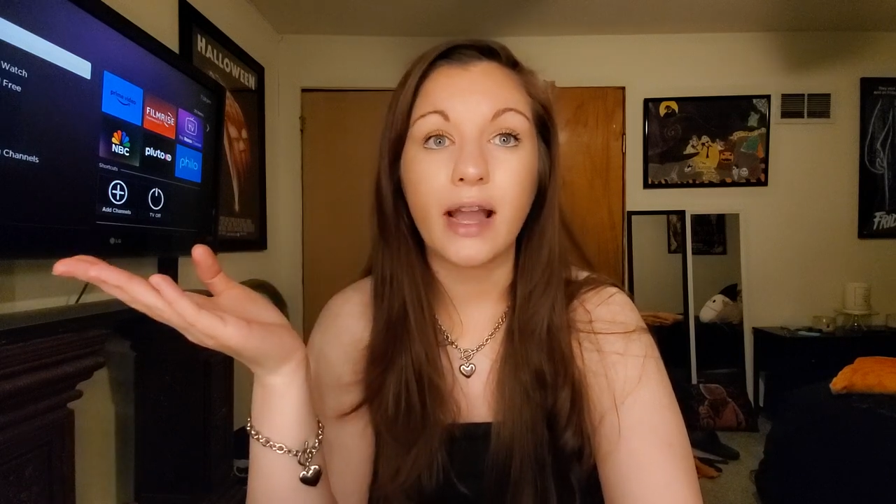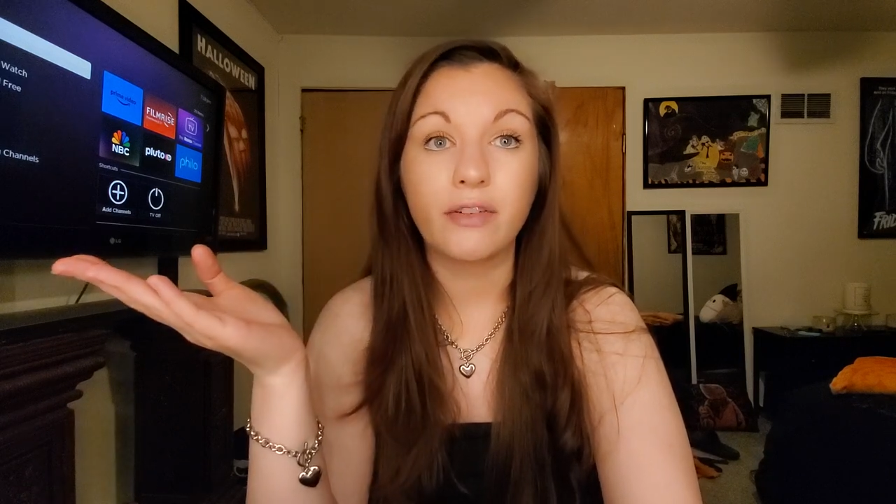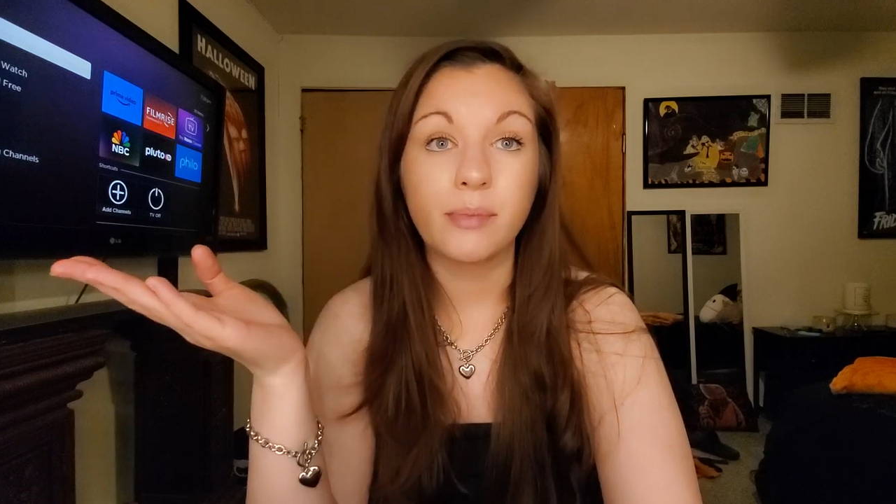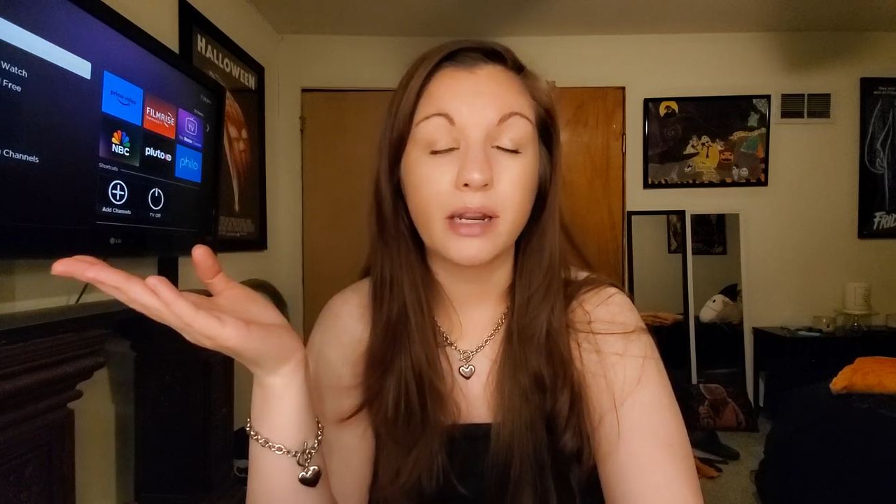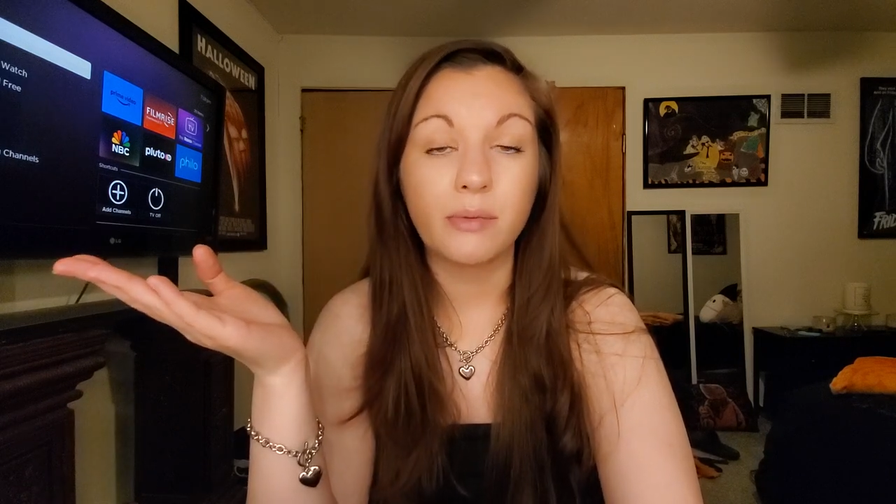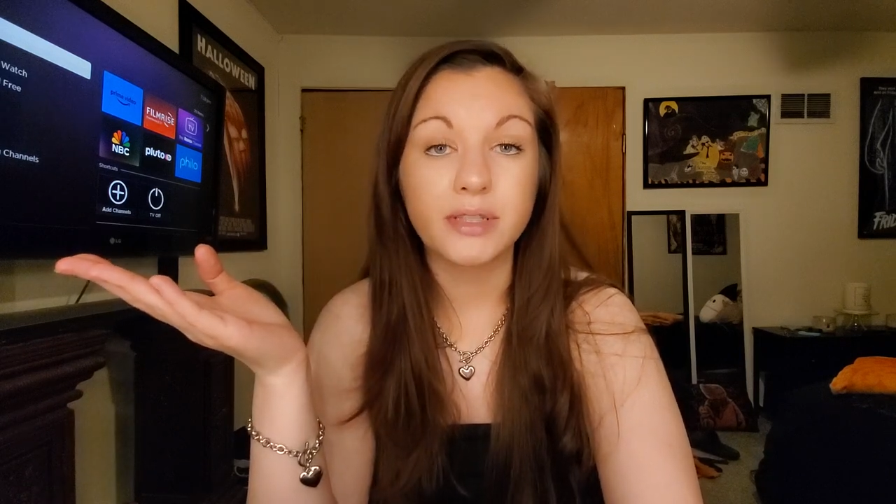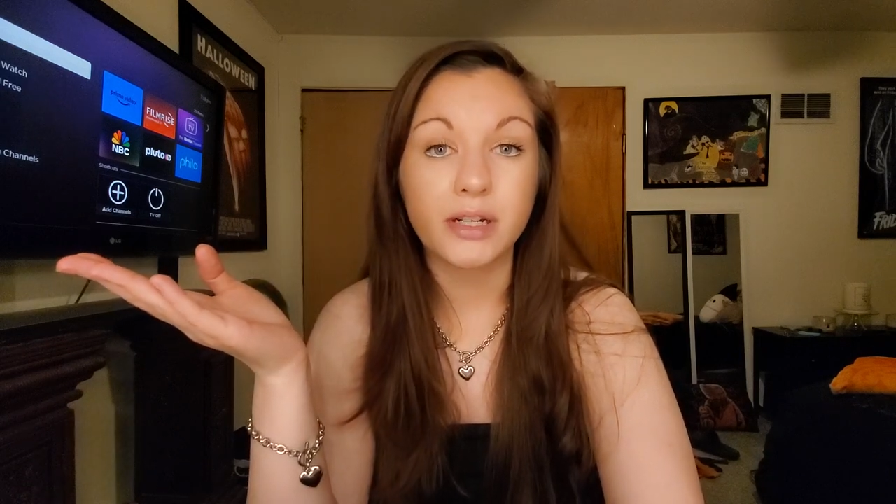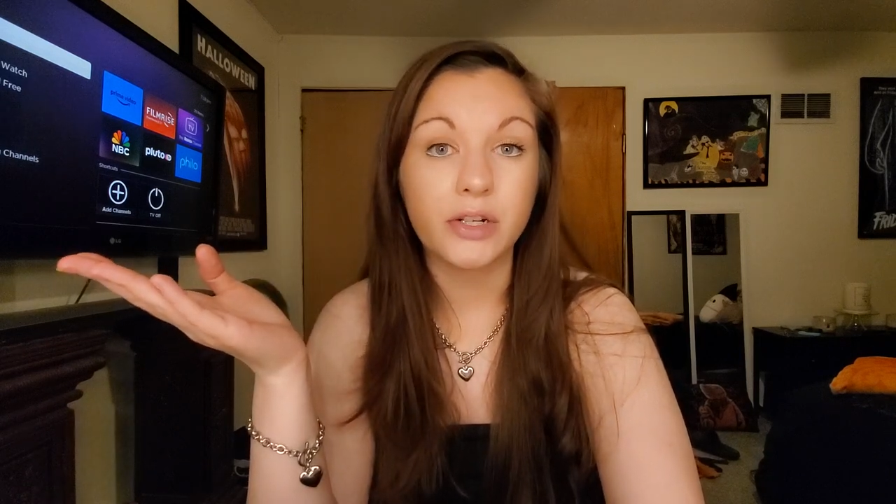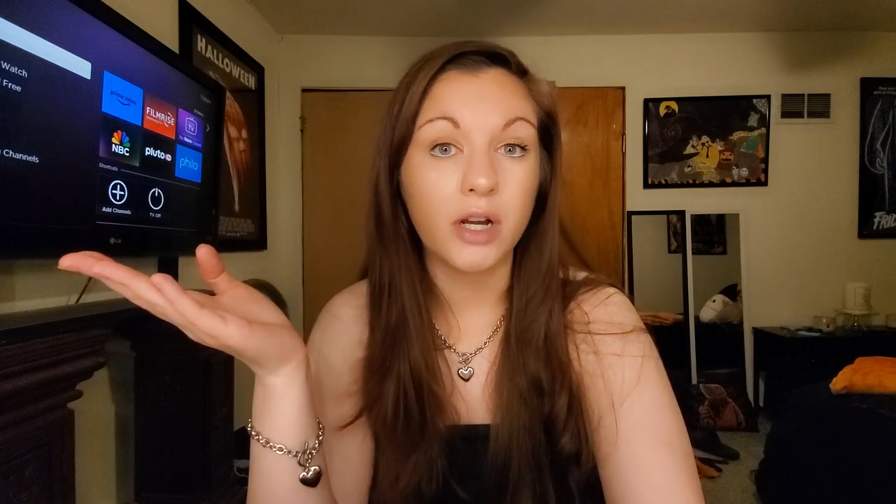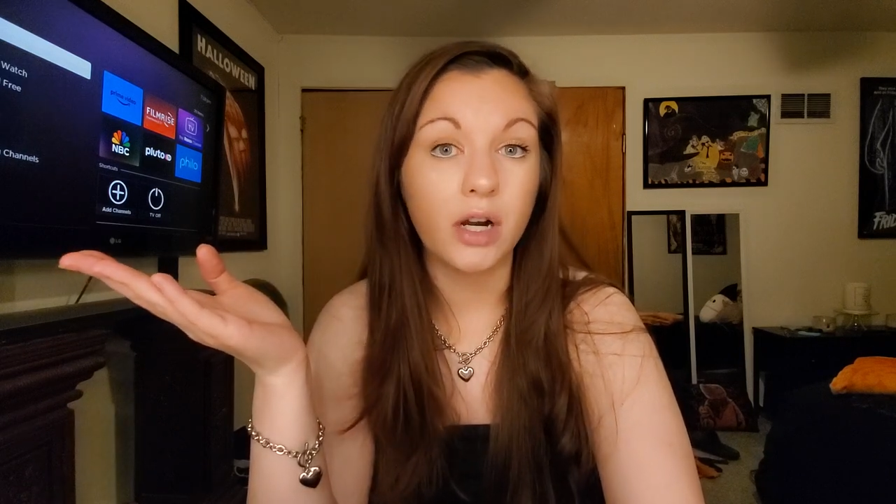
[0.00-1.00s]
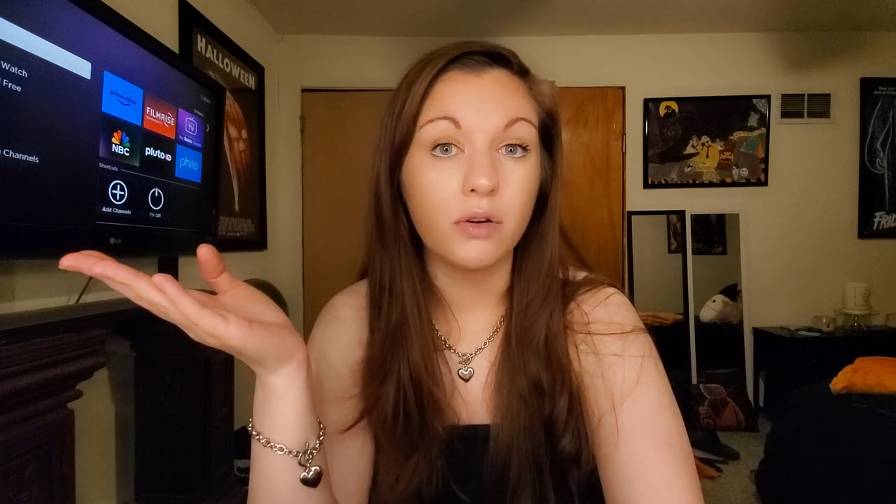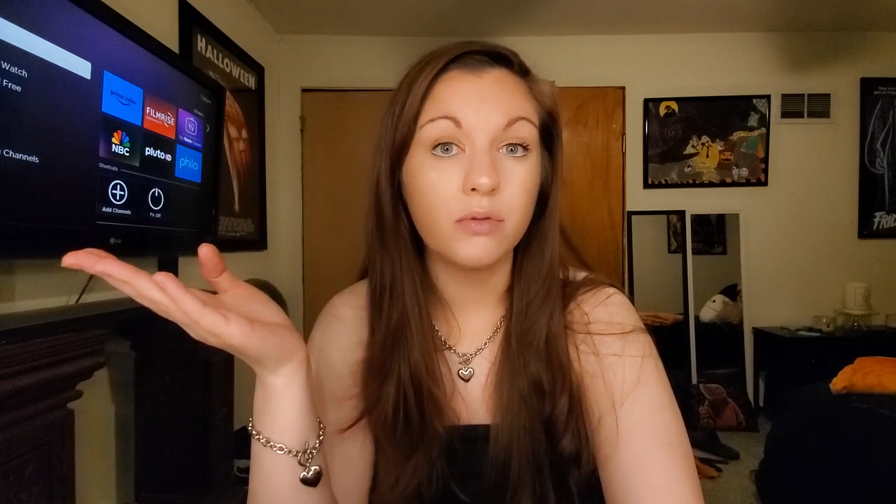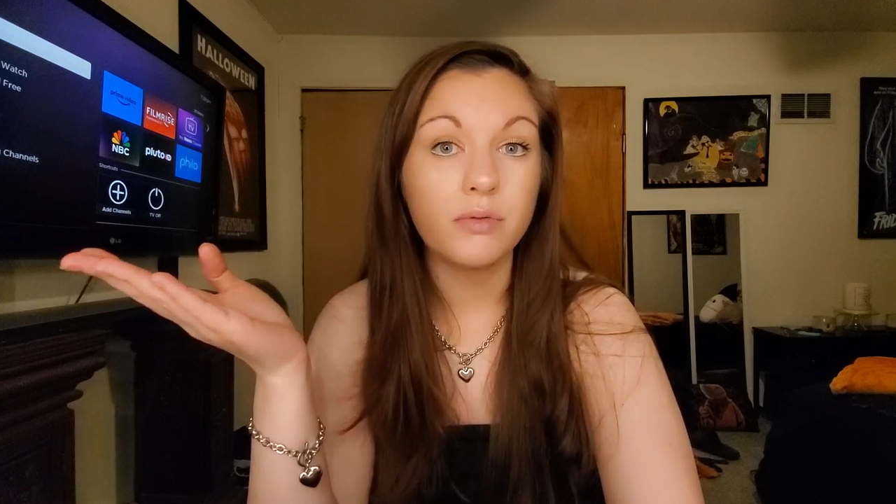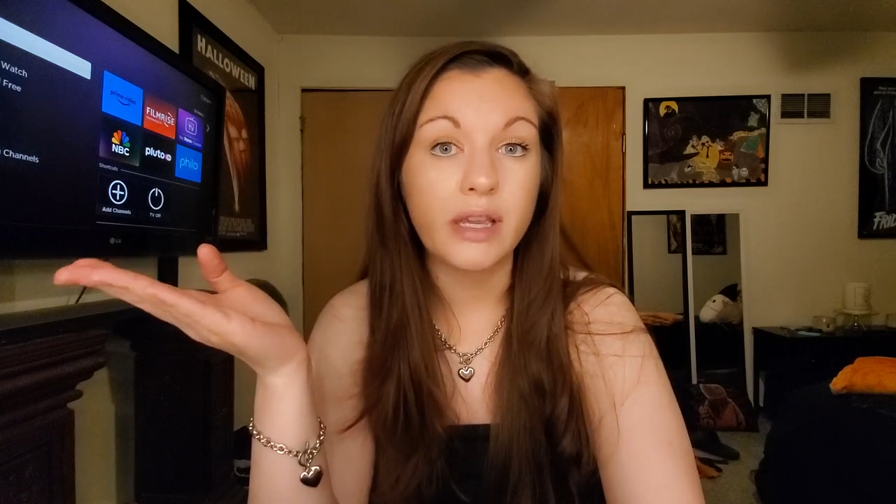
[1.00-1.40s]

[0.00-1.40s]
everybody was going to know,